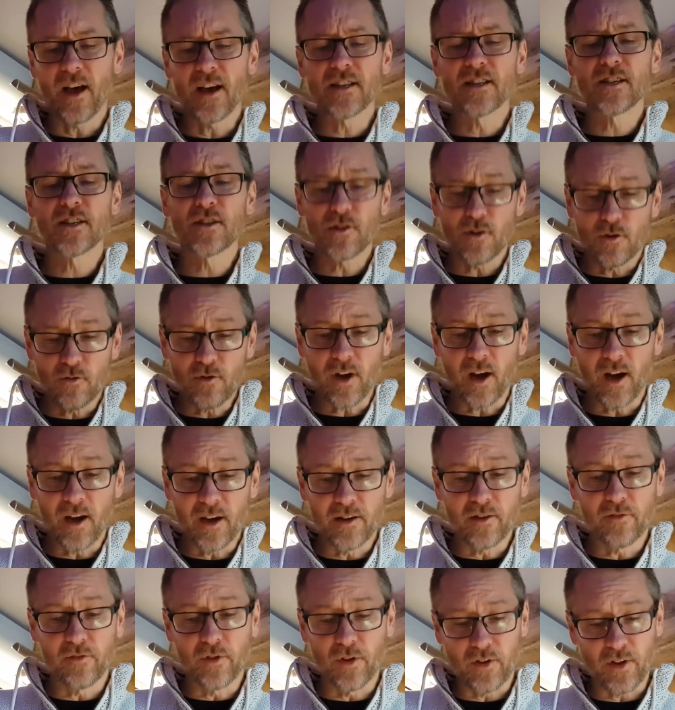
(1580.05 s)
That's so
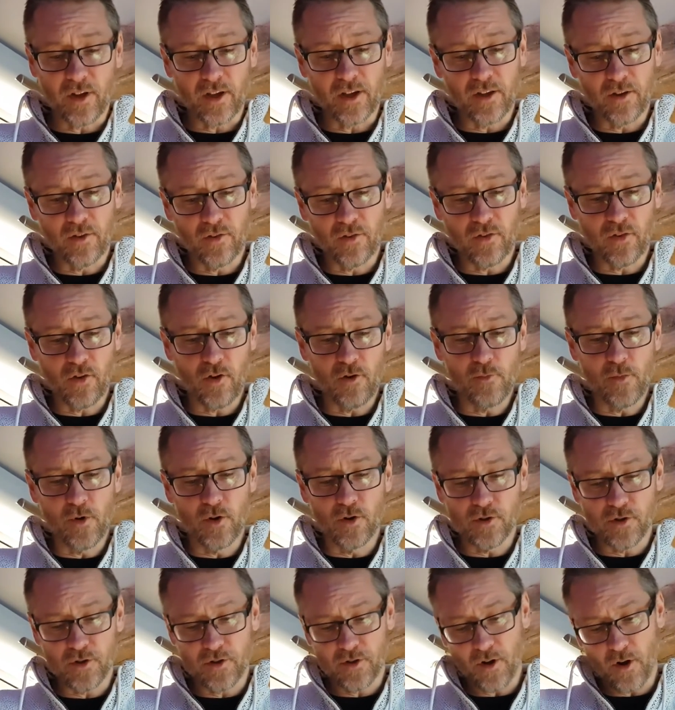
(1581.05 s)
kind of you. Thank you so
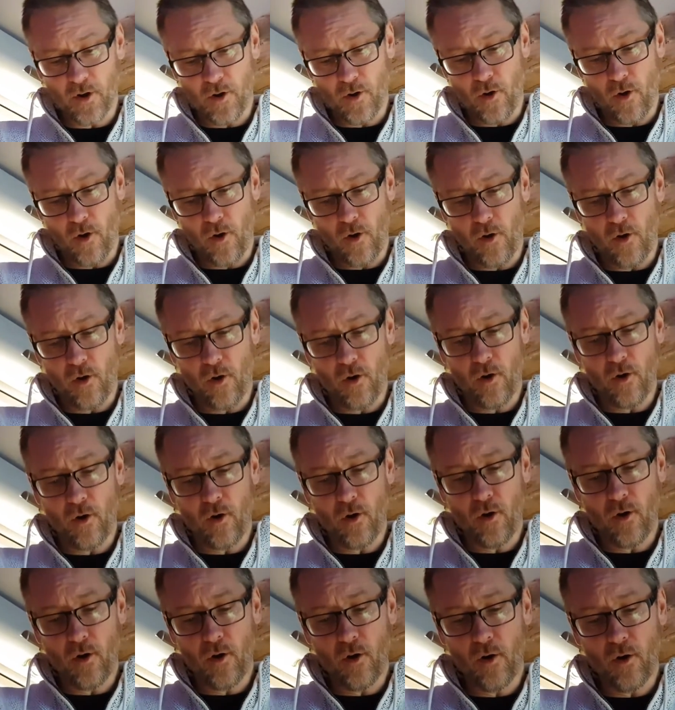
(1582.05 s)
much.
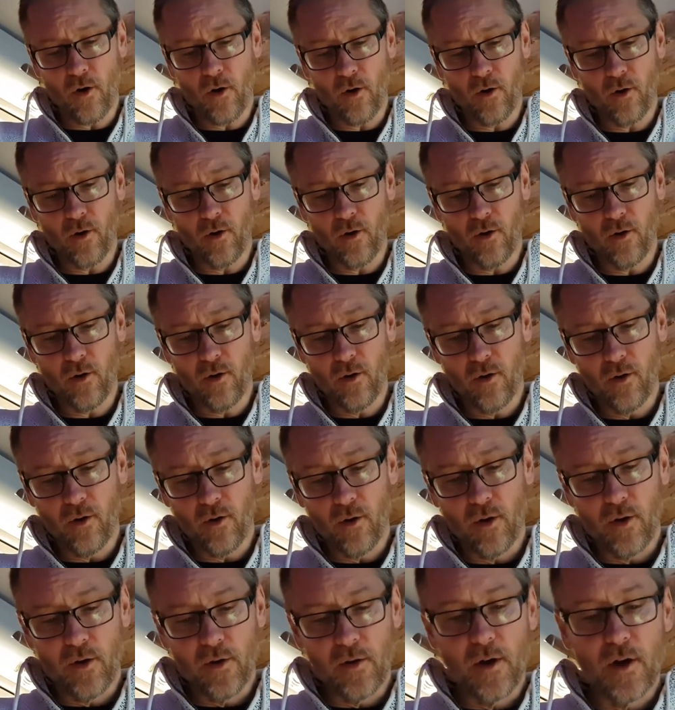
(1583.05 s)
Oh.
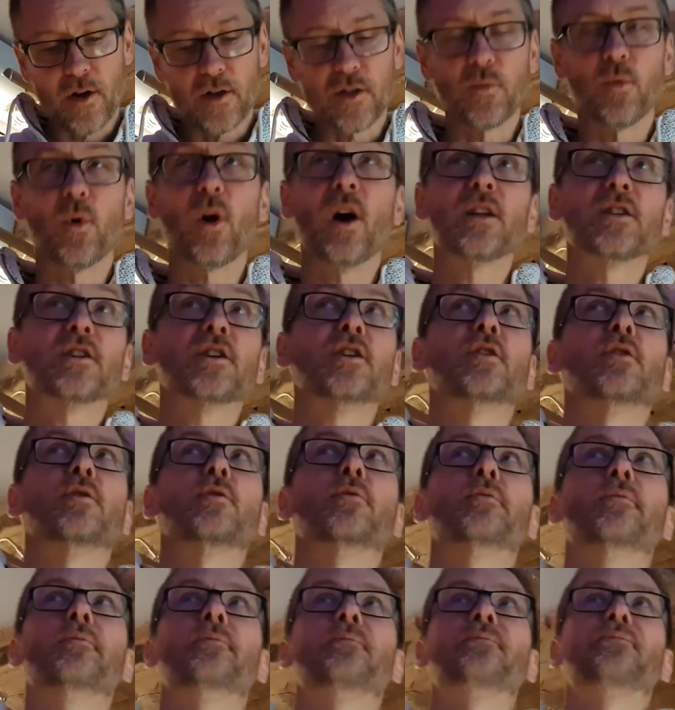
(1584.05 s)
So what I'll
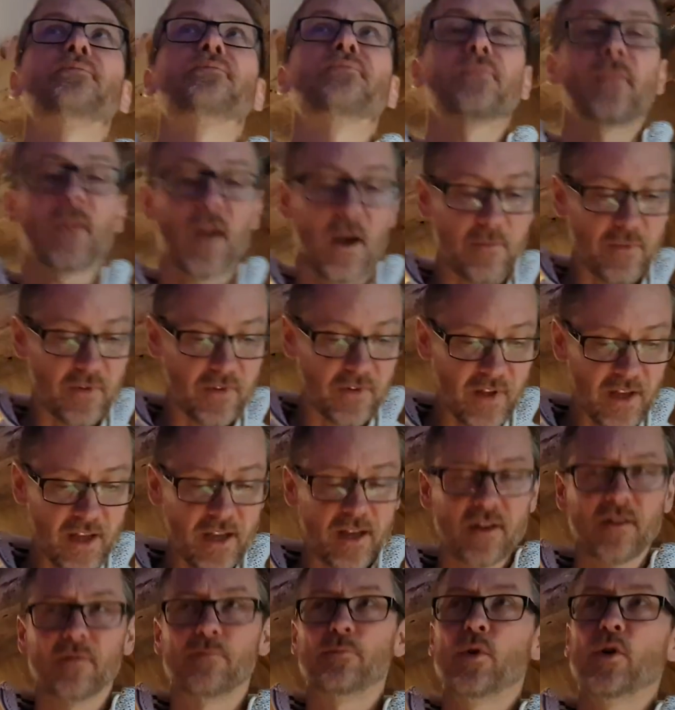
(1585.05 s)
do, I'm
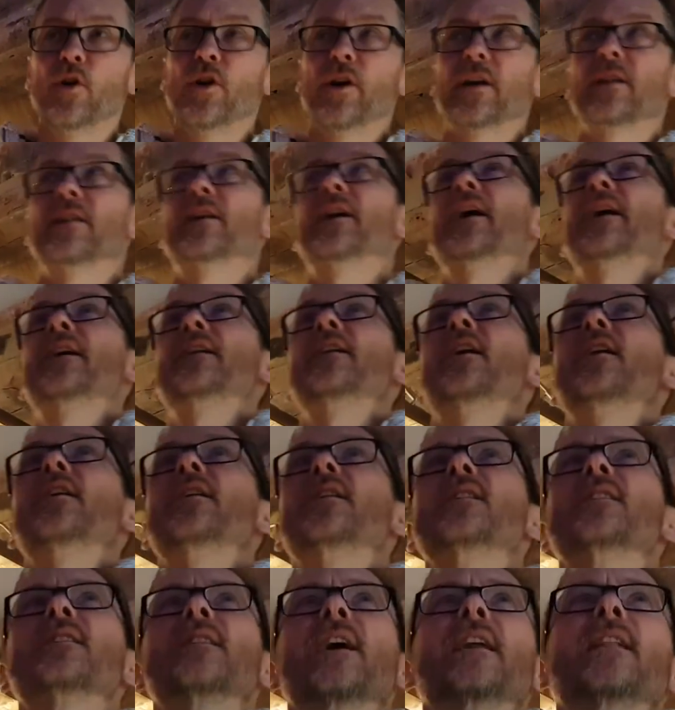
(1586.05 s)
thinking of putting
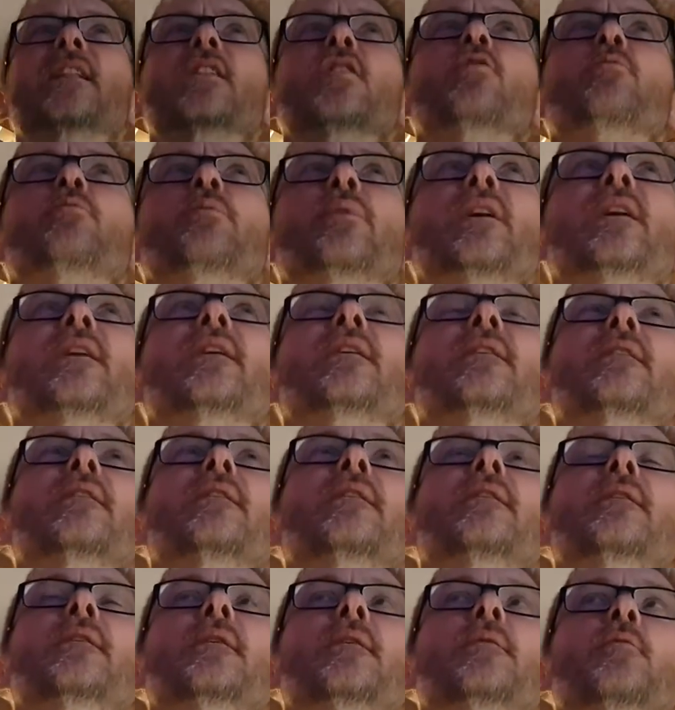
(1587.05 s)
K9. It'll not be.
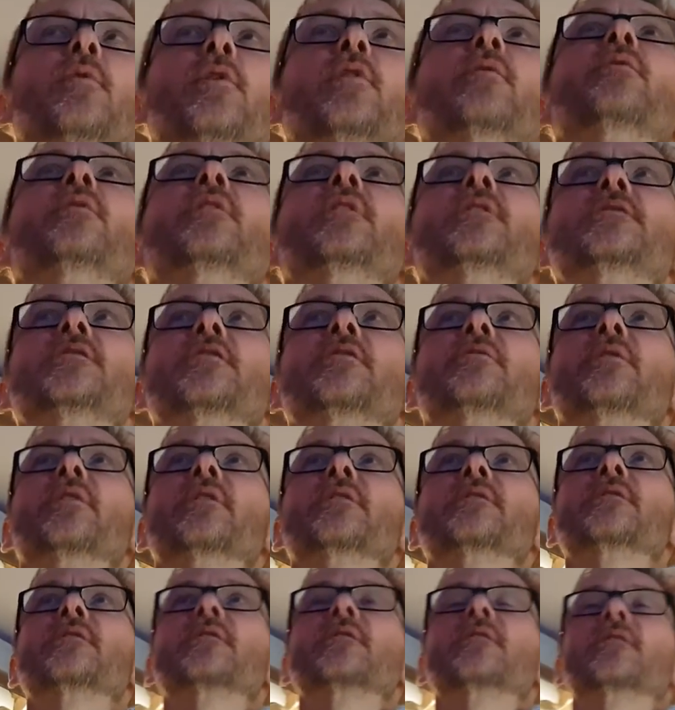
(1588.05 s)
What I'm going to do
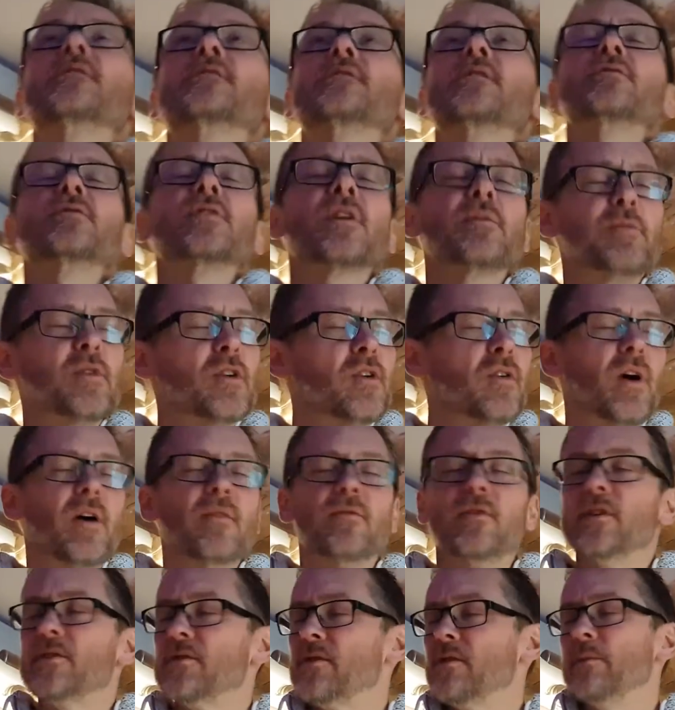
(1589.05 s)
is, obviously
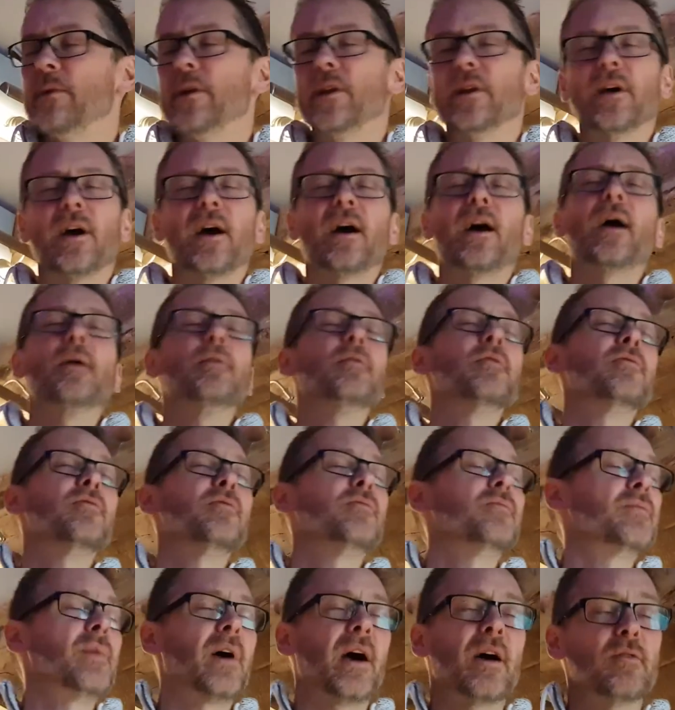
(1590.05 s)
I've literally been out
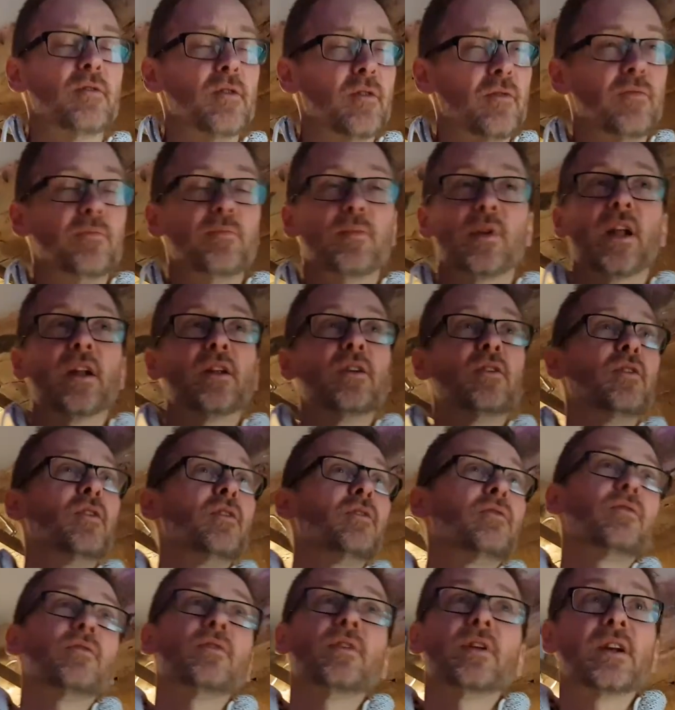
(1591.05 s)
of Planet
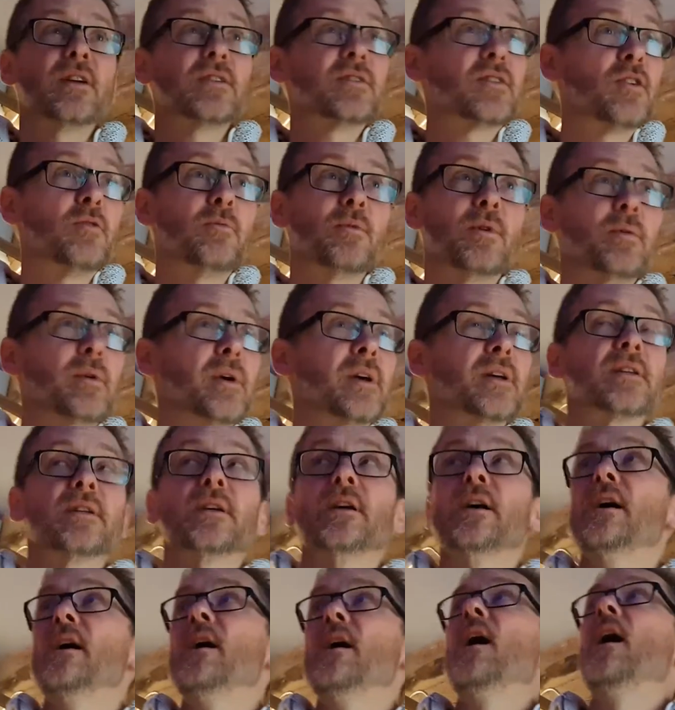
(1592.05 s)
Earth for the last couple of weeks.
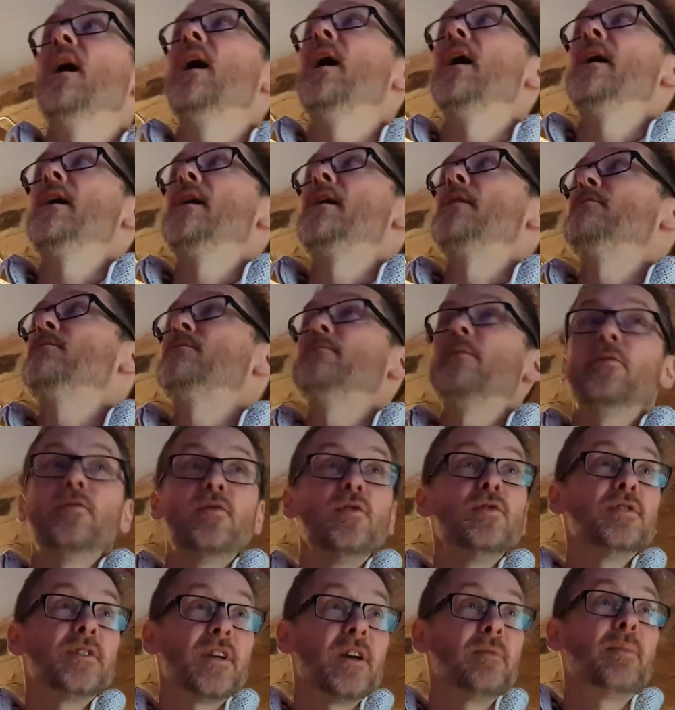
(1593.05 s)
This is my
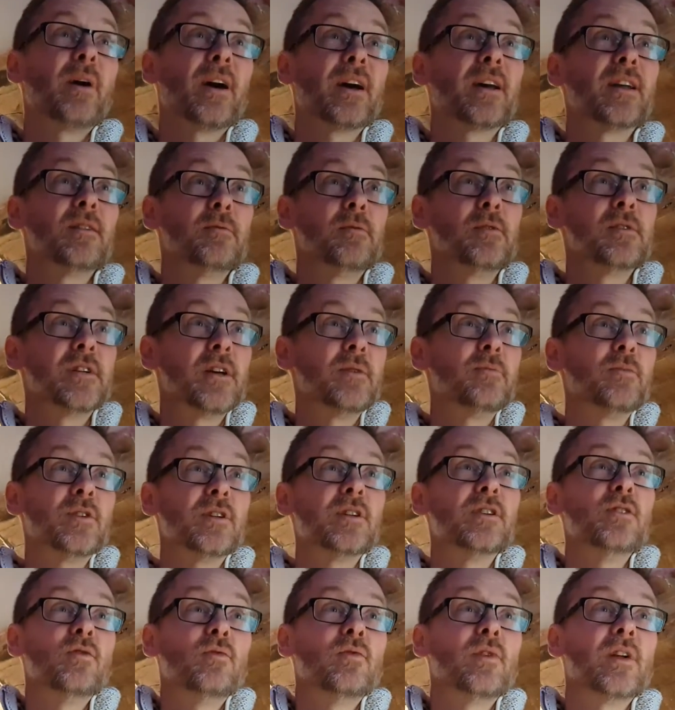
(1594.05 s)
first day back in the museum, which
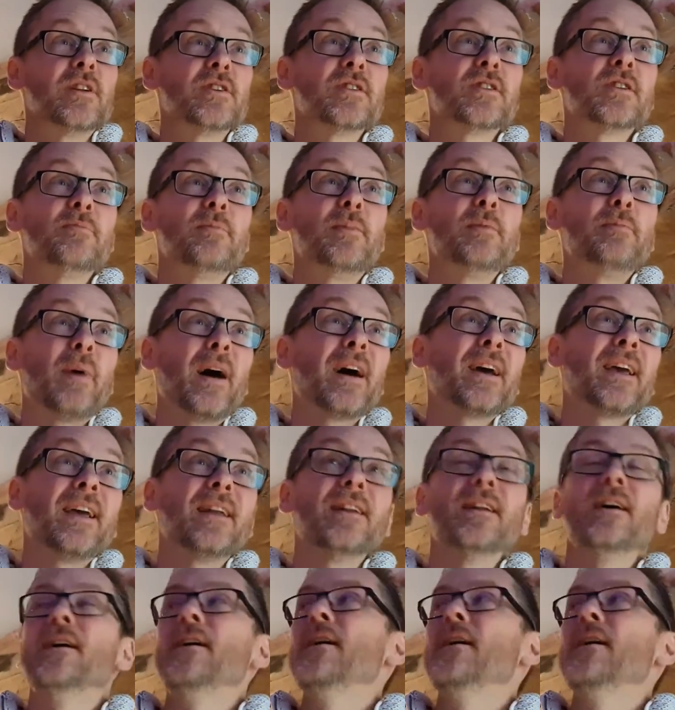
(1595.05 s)
is lovely just to be back in.